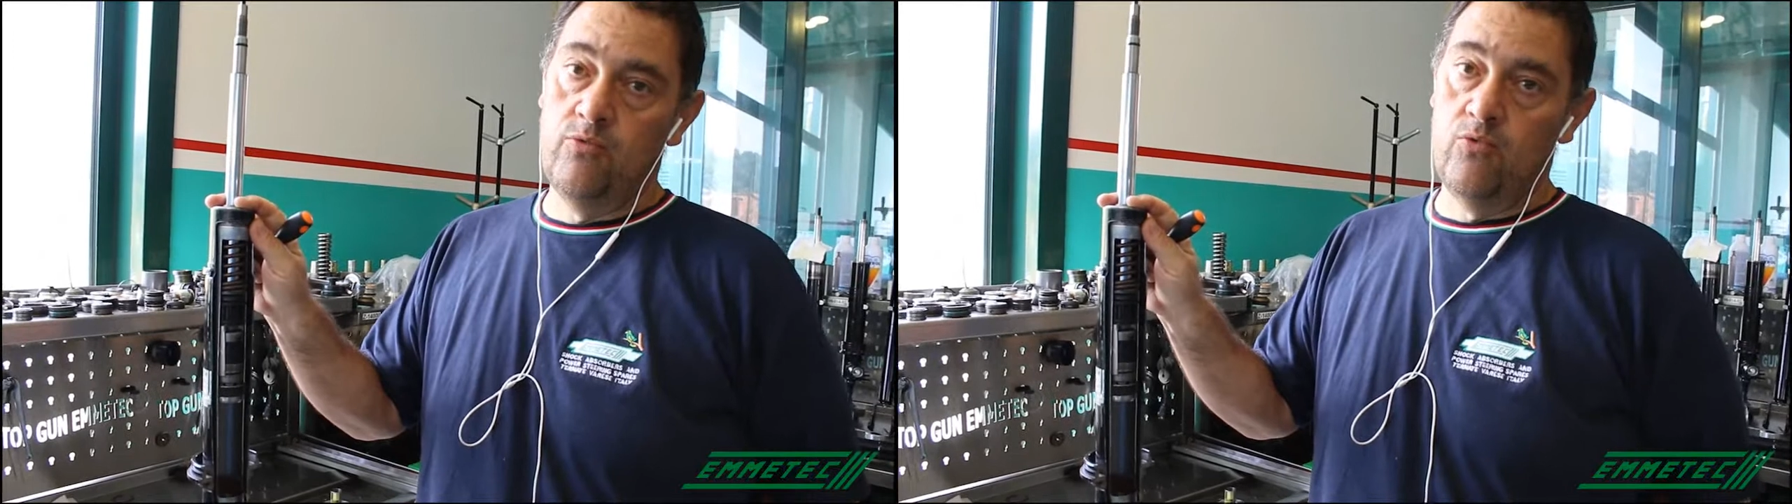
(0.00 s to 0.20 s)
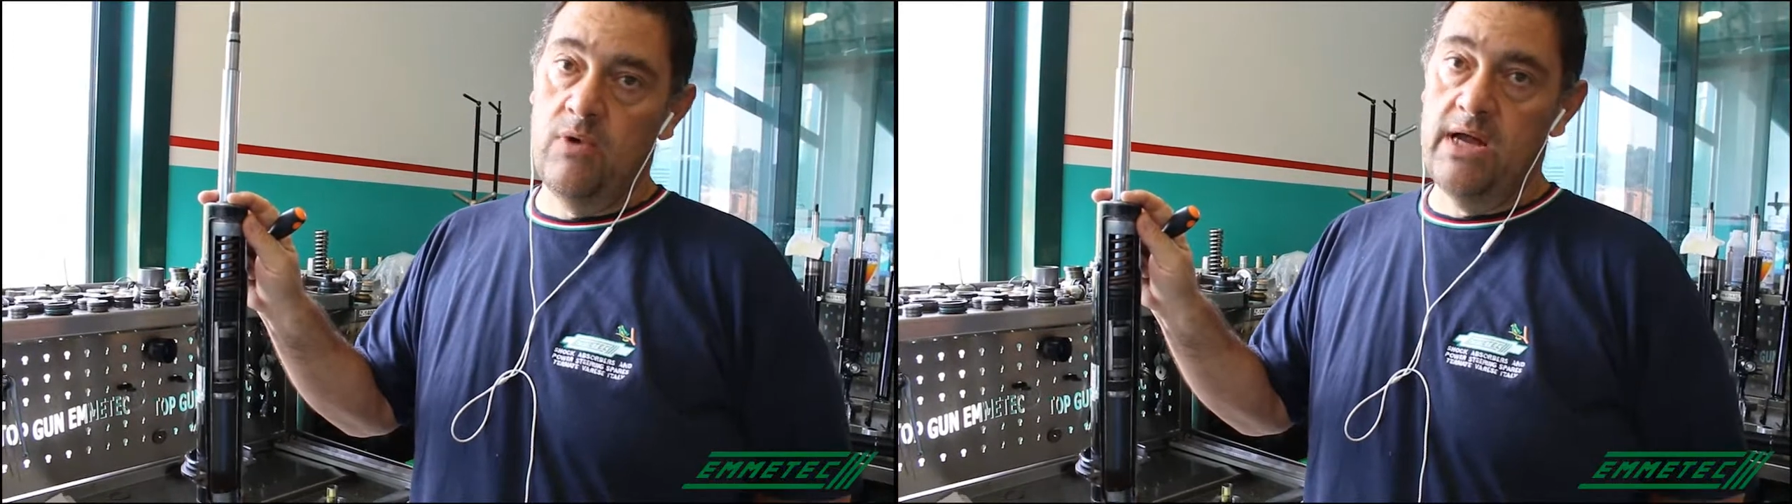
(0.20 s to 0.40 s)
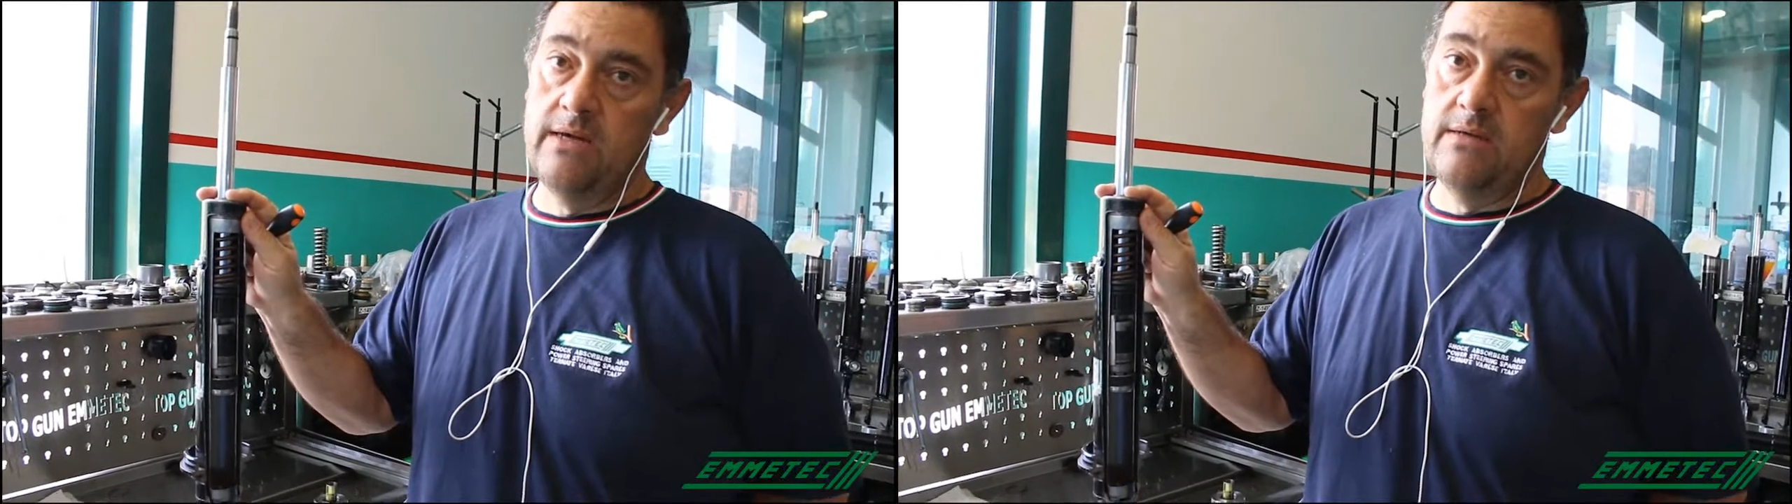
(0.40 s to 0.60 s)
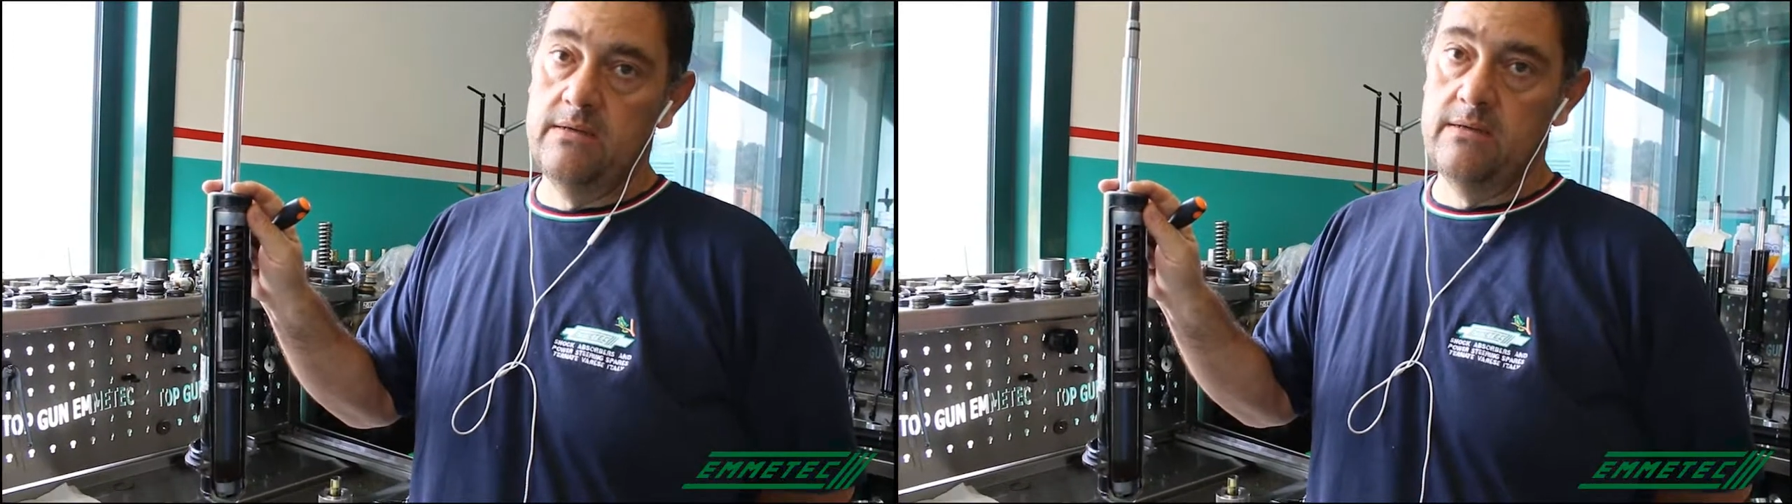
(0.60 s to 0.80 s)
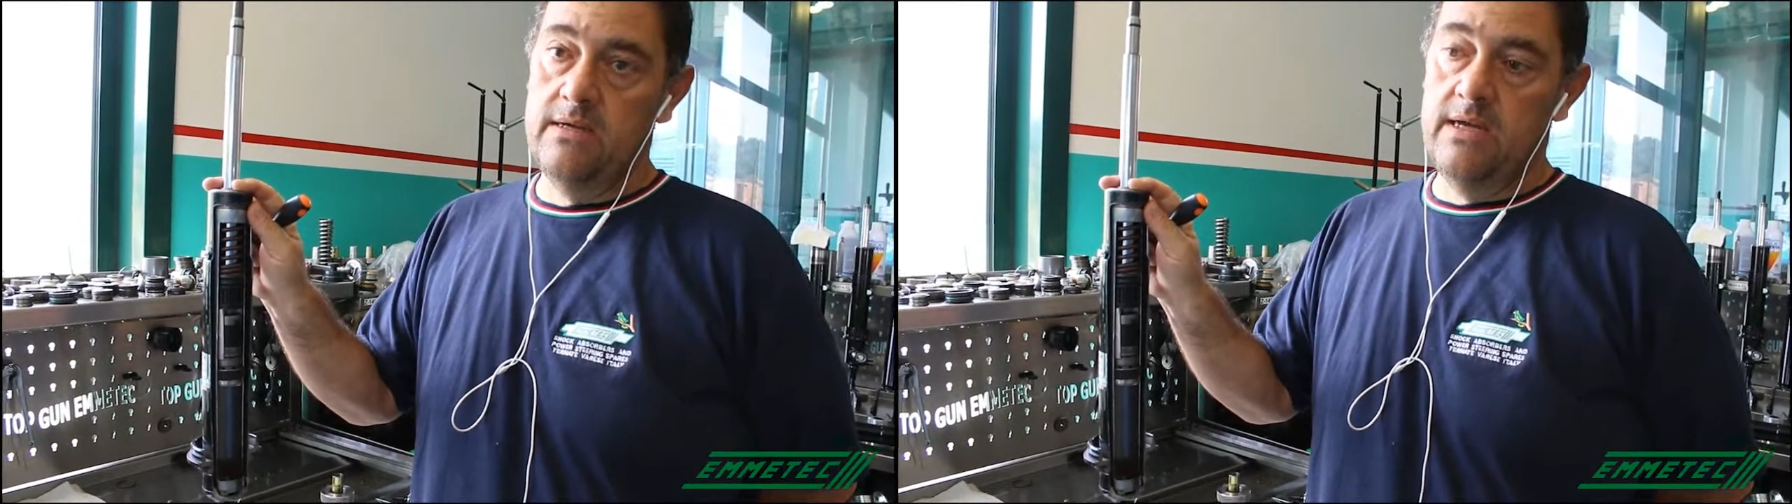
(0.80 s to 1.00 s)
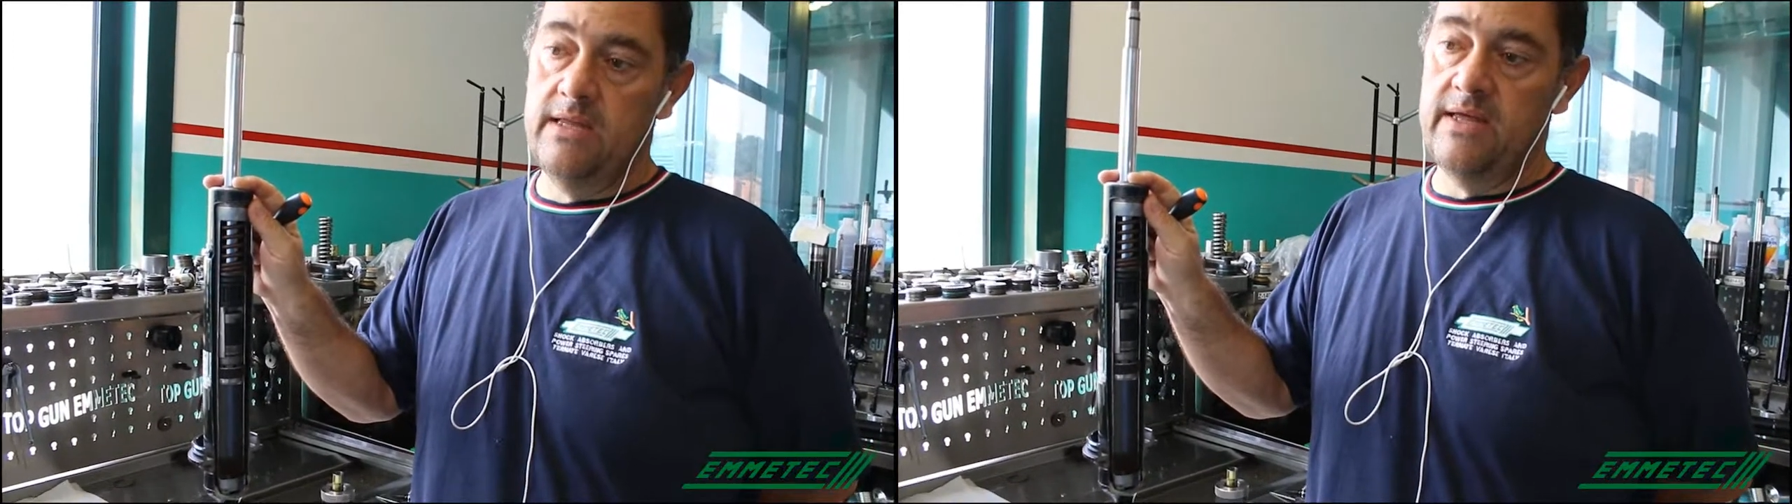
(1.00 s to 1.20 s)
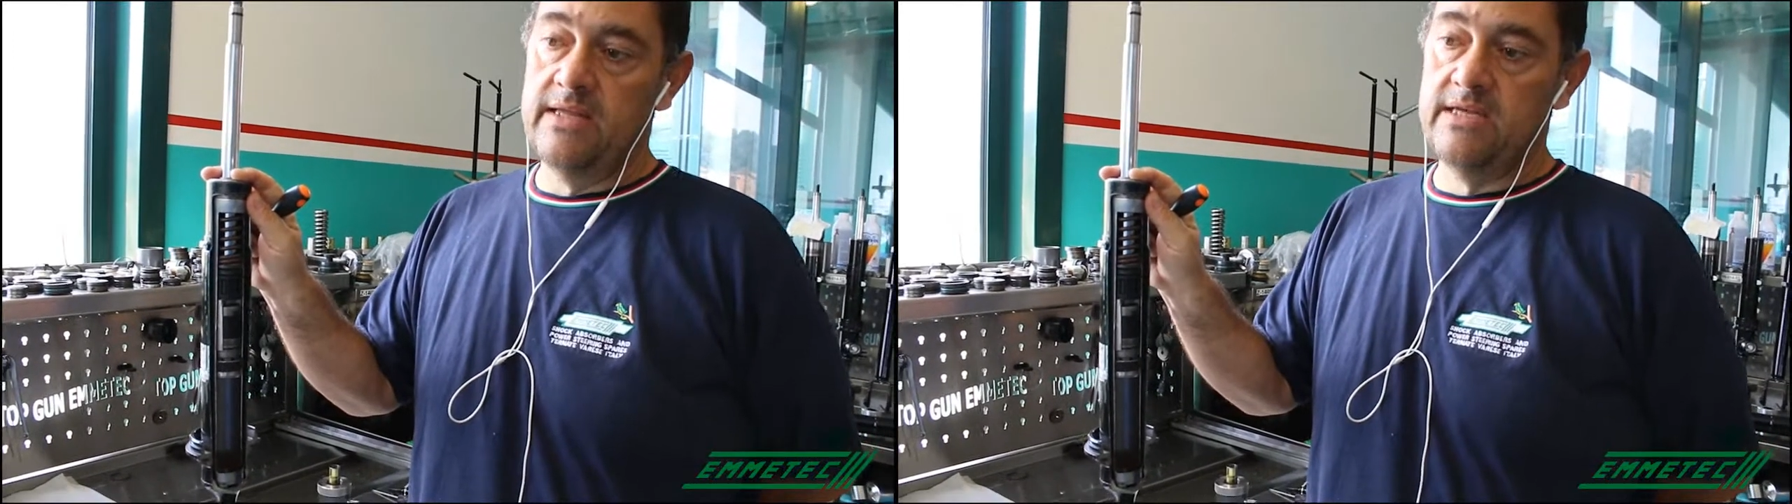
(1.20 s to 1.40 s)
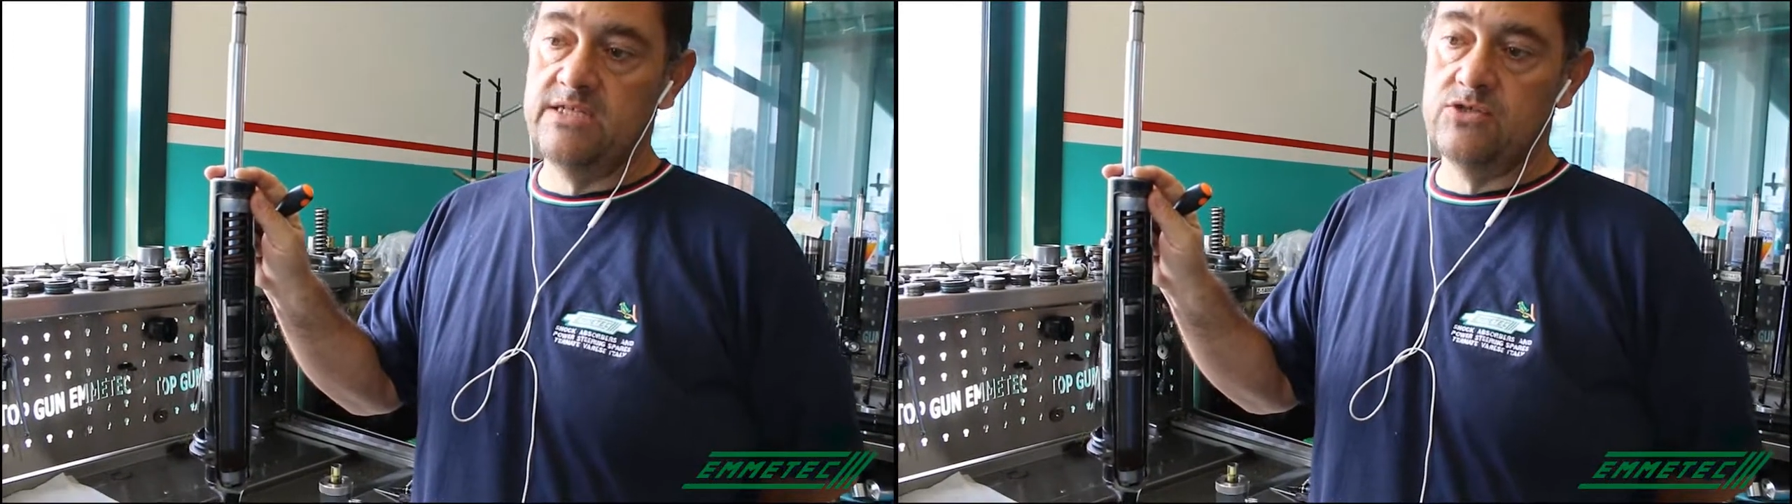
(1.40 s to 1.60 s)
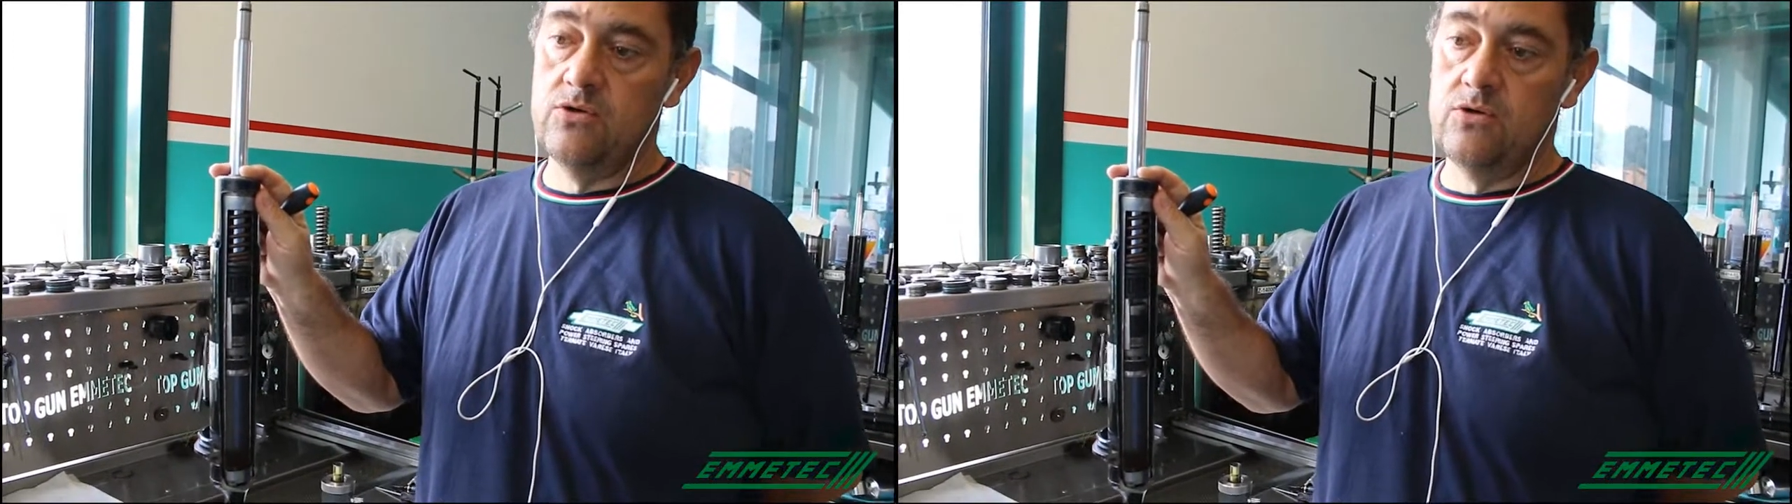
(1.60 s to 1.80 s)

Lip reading: one, that is